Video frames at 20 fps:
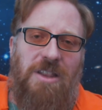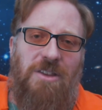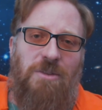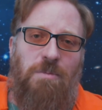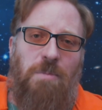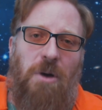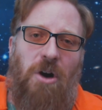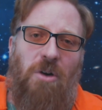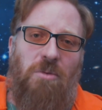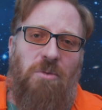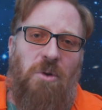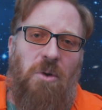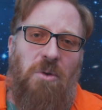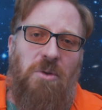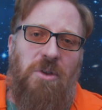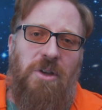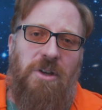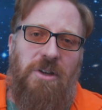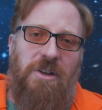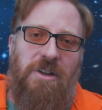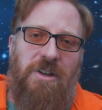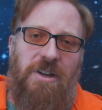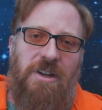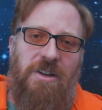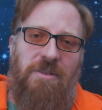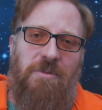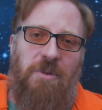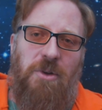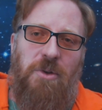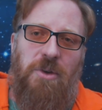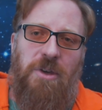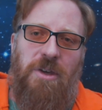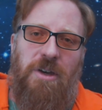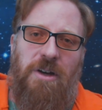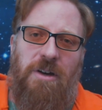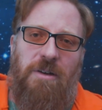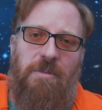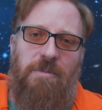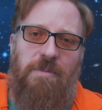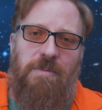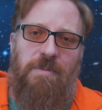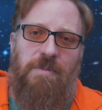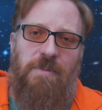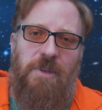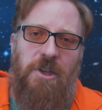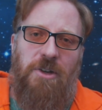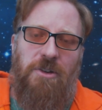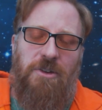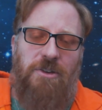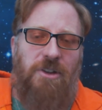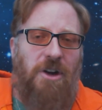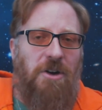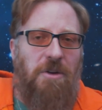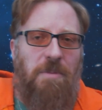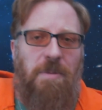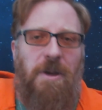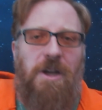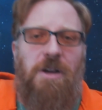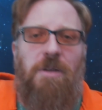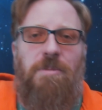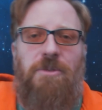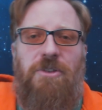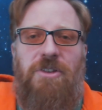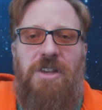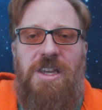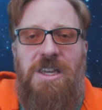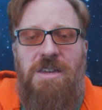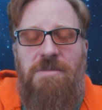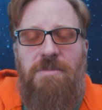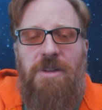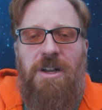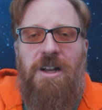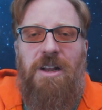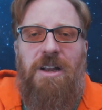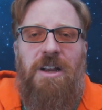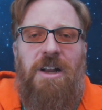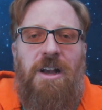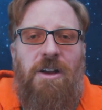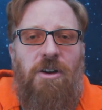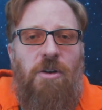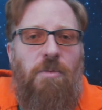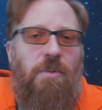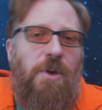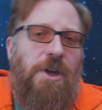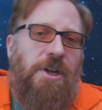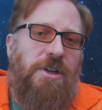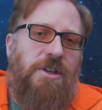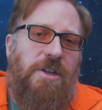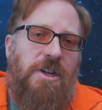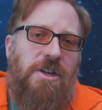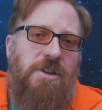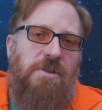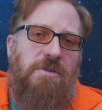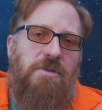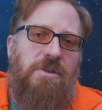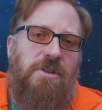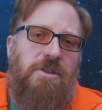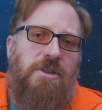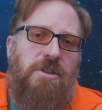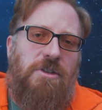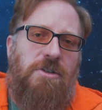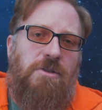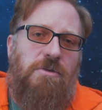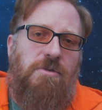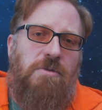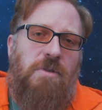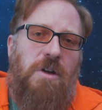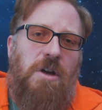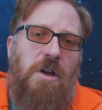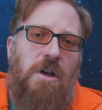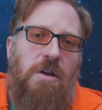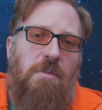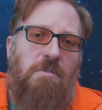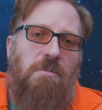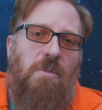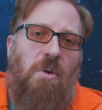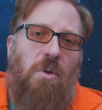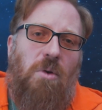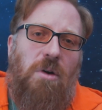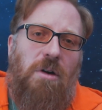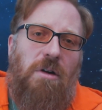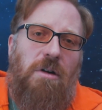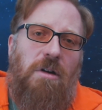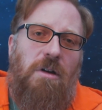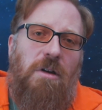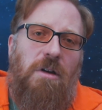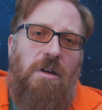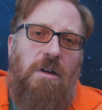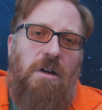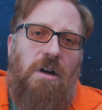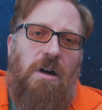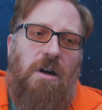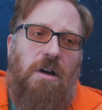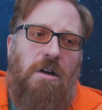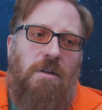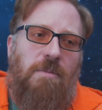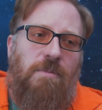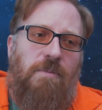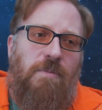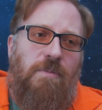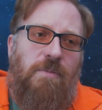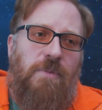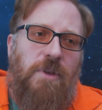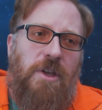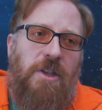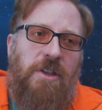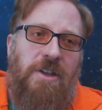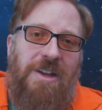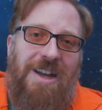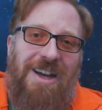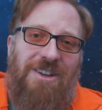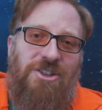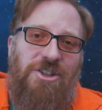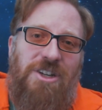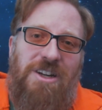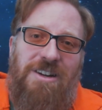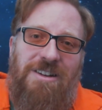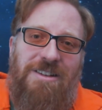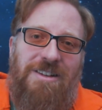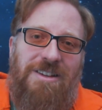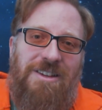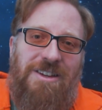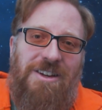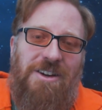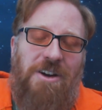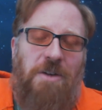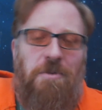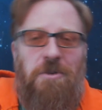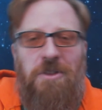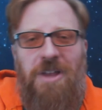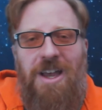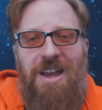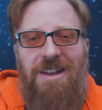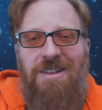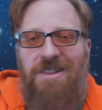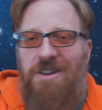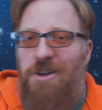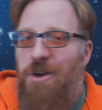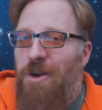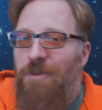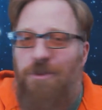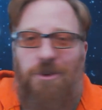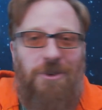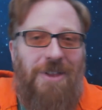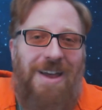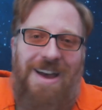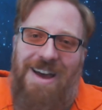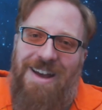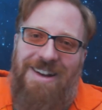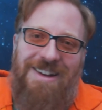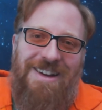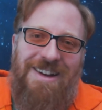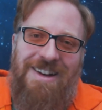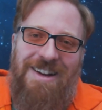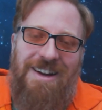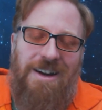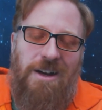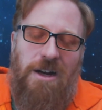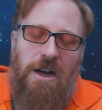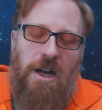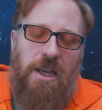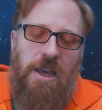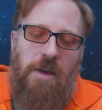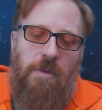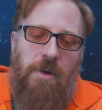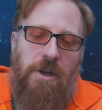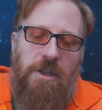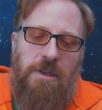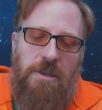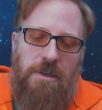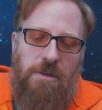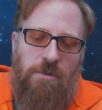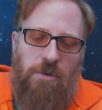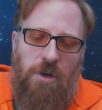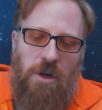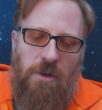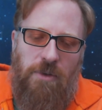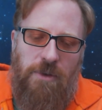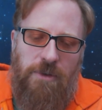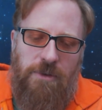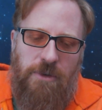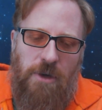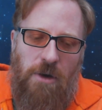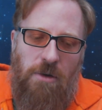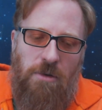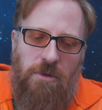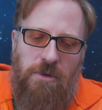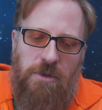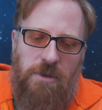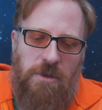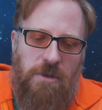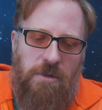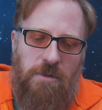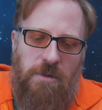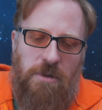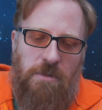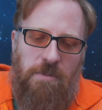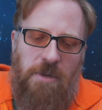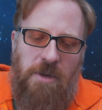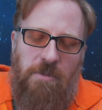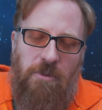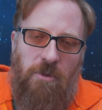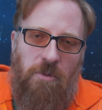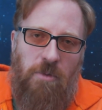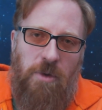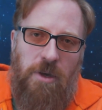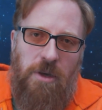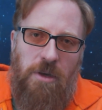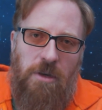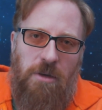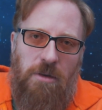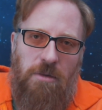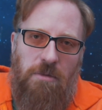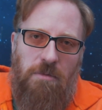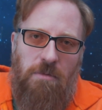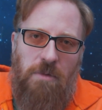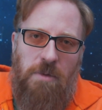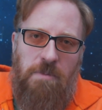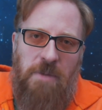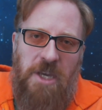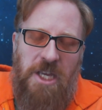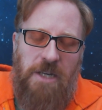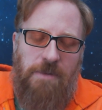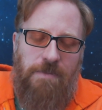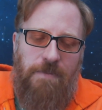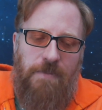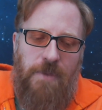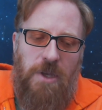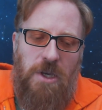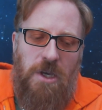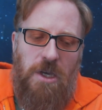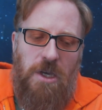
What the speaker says: get this ball rolling and really it's starting to pick up steam, and I hope we continue to do more in the next year and the year after that and the year after that. And I can't wait to see where all this goes and the people we meet.